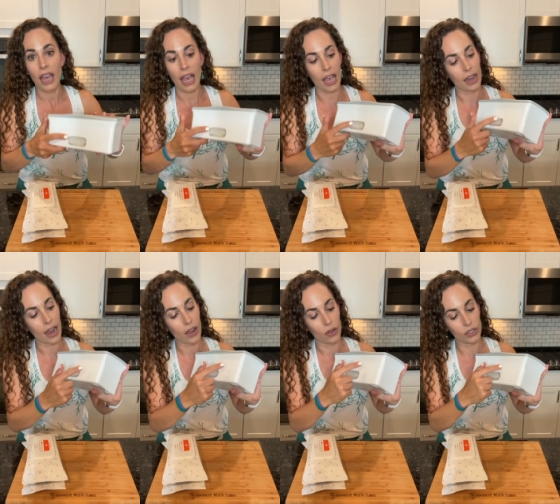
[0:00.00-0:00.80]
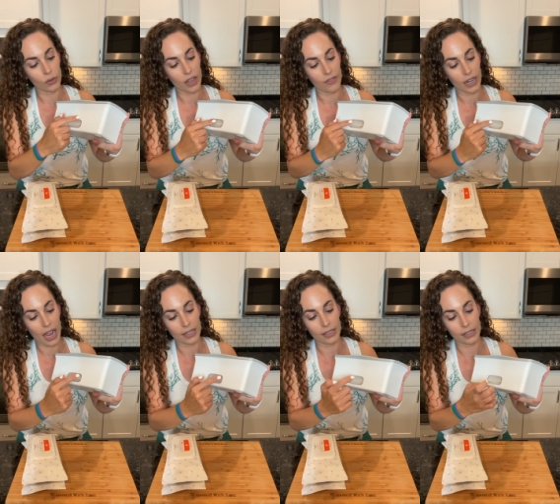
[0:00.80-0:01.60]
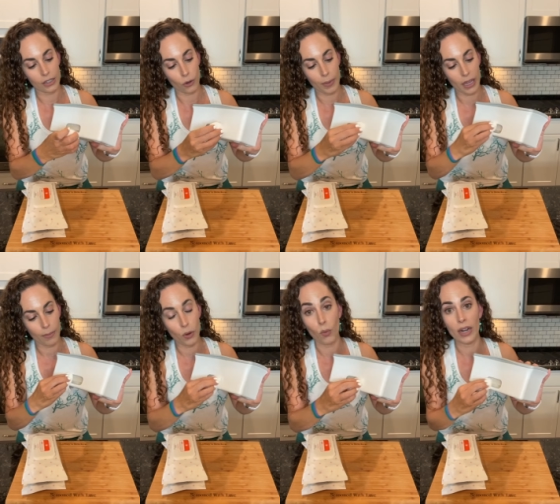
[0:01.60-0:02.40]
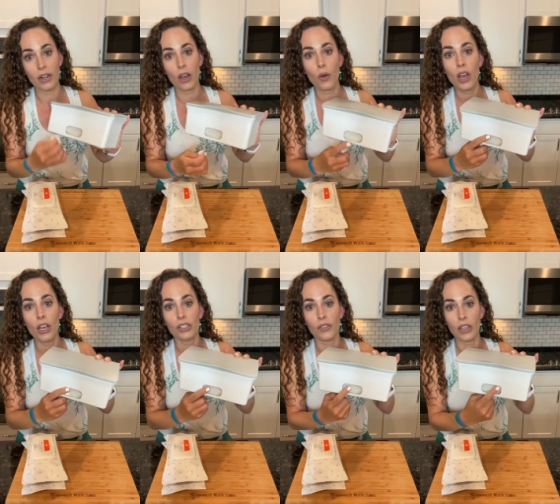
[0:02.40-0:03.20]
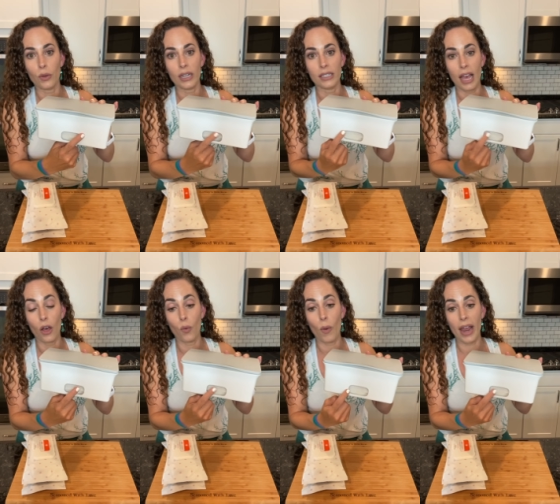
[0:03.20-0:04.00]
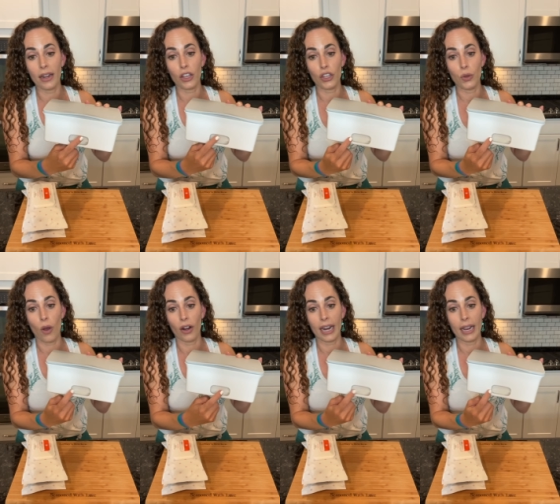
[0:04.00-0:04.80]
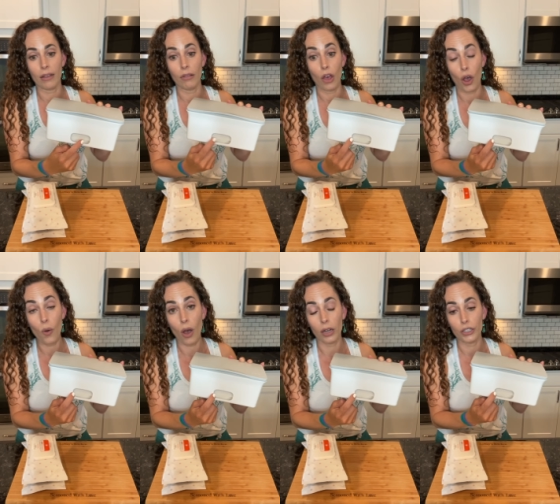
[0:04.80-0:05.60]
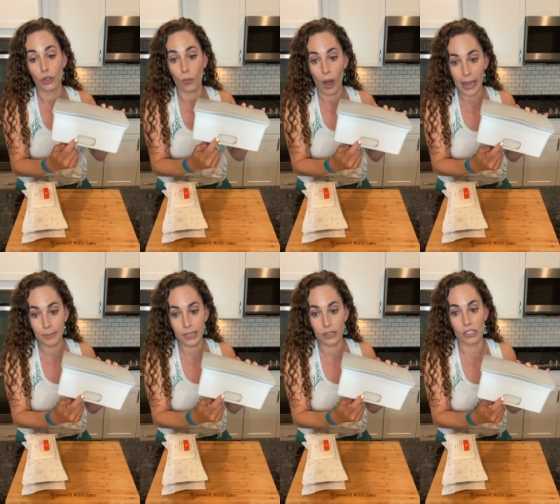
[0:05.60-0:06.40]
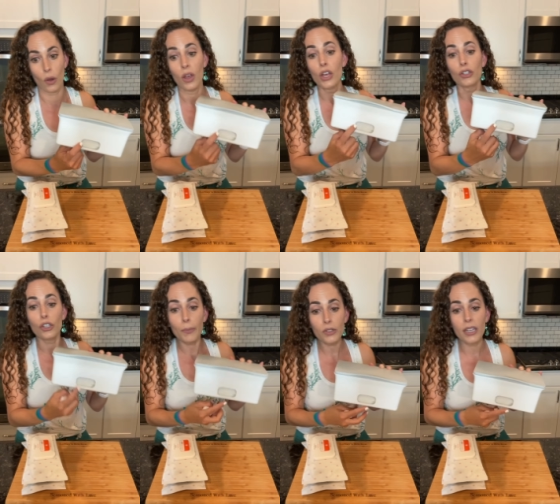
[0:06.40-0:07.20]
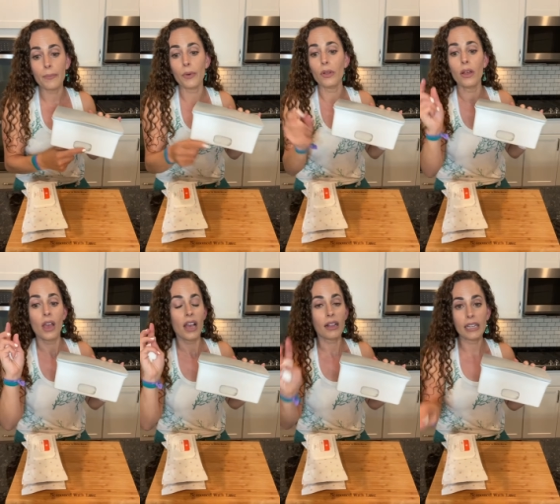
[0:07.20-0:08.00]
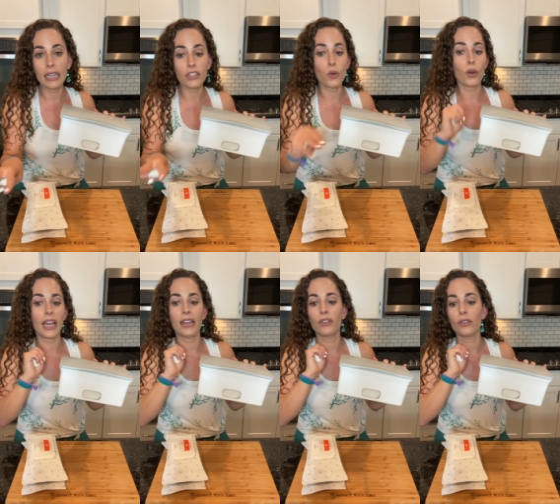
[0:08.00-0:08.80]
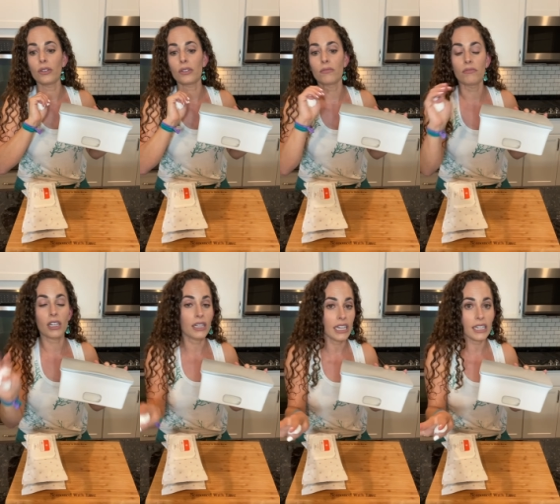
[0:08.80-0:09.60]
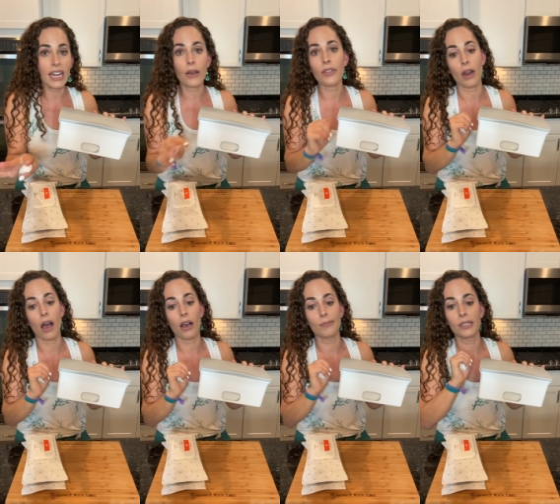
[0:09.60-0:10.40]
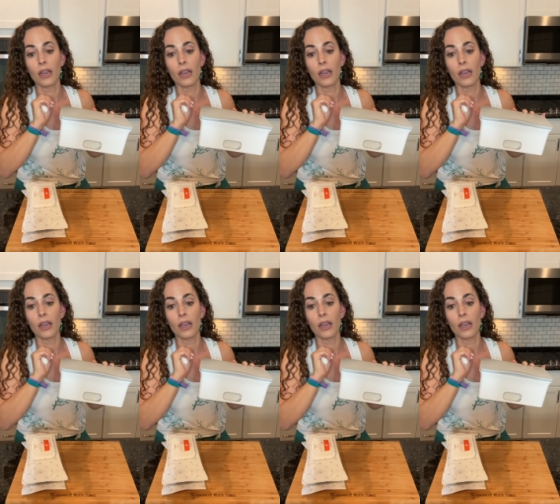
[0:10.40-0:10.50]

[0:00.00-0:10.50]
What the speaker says: And I also love that it has this little peekaboo window so that you can tell when you are getting low on your wipes. So super simple, cleaning door handles, cleaning down the knobs,